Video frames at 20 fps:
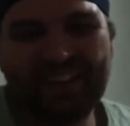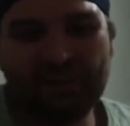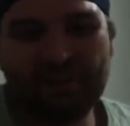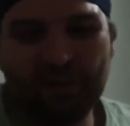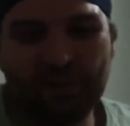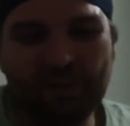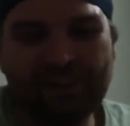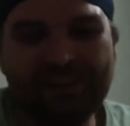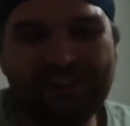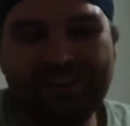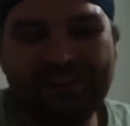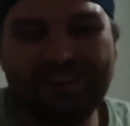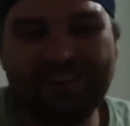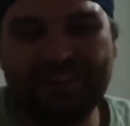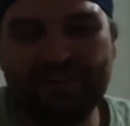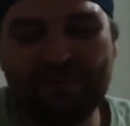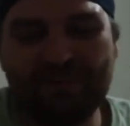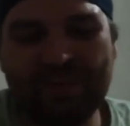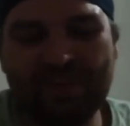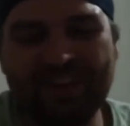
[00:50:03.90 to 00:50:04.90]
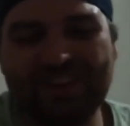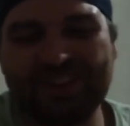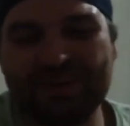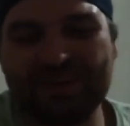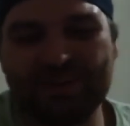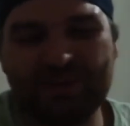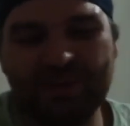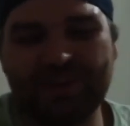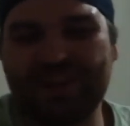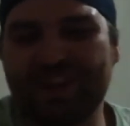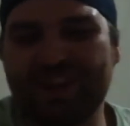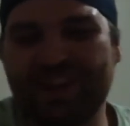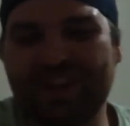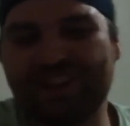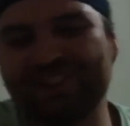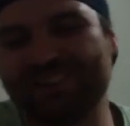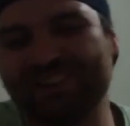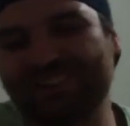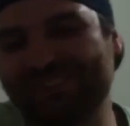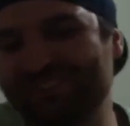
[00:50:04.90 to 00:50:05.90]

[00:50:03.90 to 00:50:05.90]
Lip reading: Well, he didn't even make his pick yet.